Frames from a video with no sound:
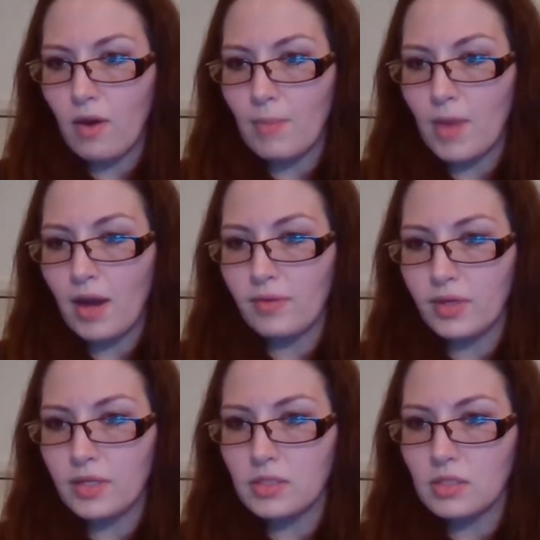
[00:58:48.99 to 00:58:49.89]
I'm high
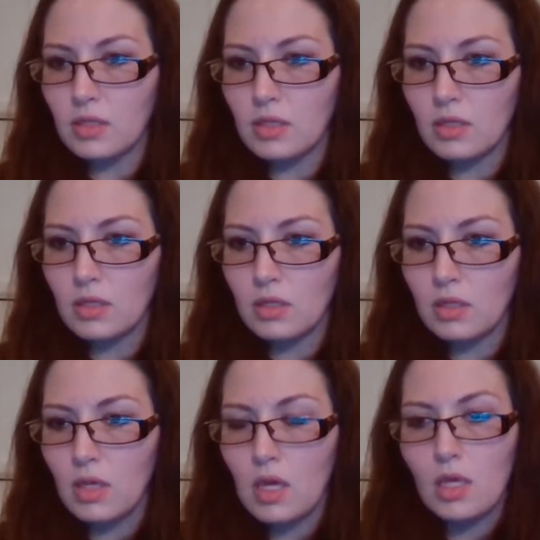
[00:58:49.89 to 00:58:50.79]
risk.
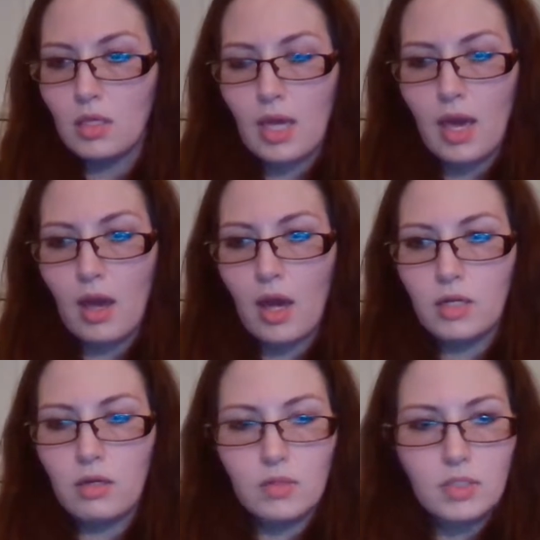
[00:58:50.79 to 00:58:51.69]
Yeah, I
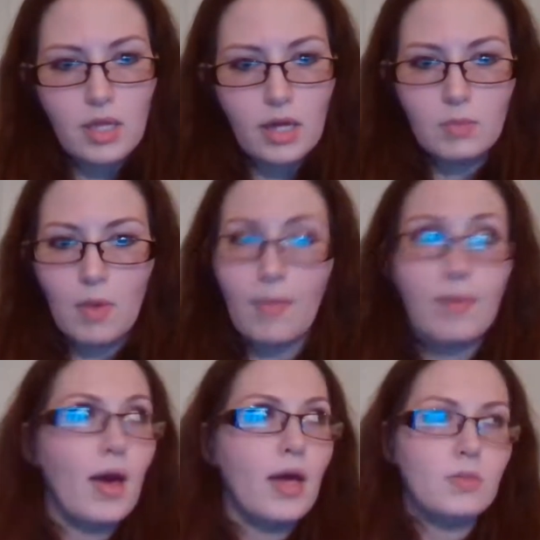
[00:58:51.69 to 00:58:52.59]
know it sucks.
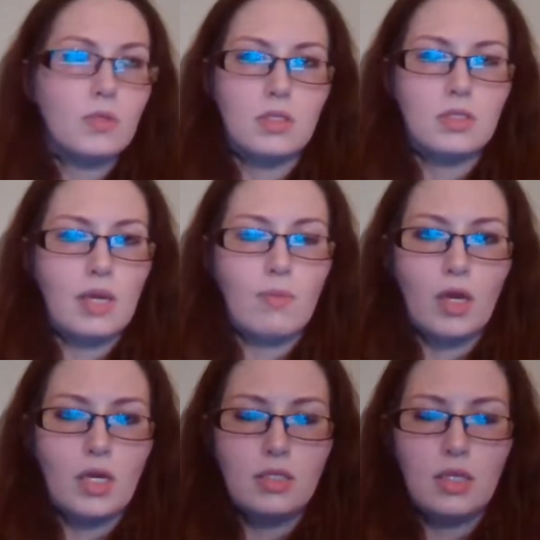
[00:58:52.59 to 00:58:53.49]
My husband's the same
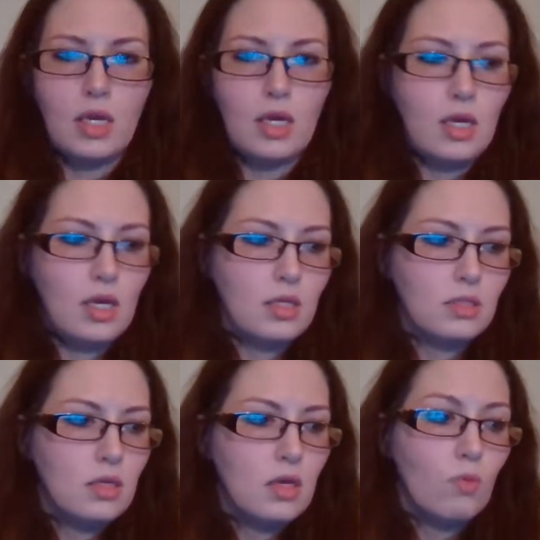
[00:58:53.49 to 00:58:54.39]
way.
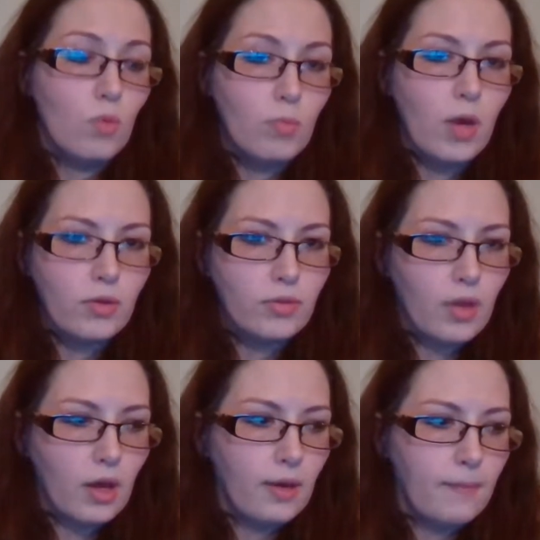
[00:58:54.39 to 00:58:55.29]
We're both
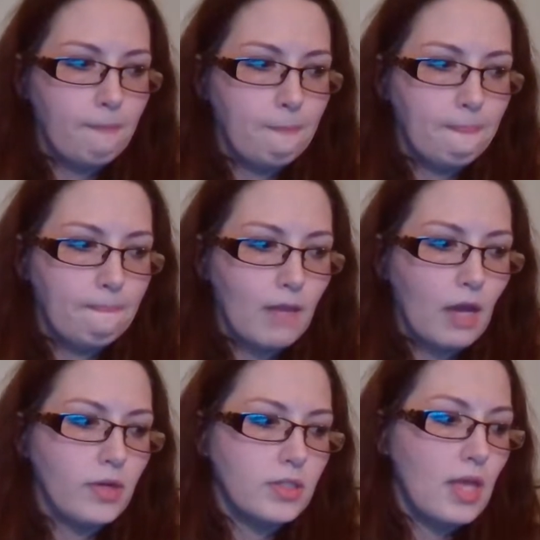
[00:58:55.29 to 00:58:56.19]
high
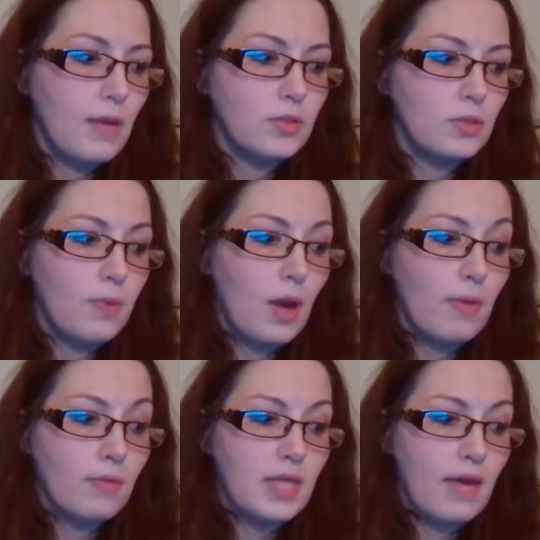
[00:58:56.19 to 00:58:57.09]
risk. That was the
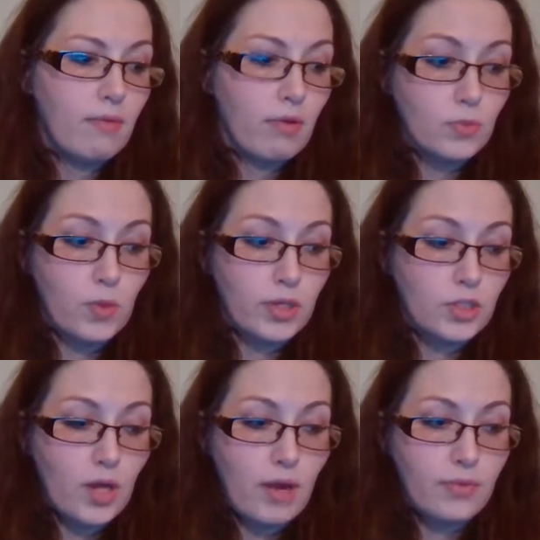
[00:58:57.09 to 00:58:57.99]
problem I was having when I was working
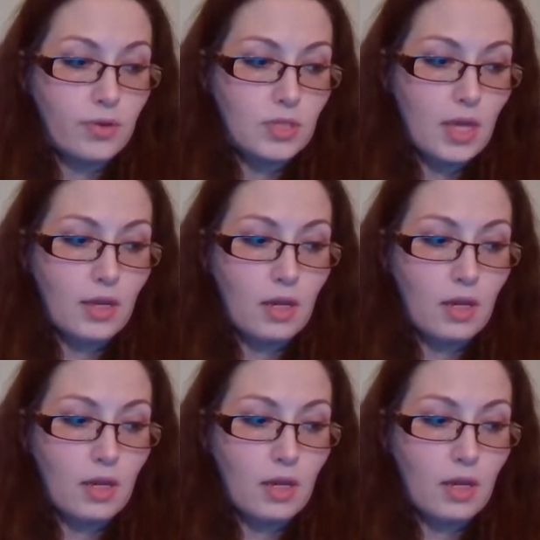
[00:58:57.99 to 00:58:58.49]
drive-throughs.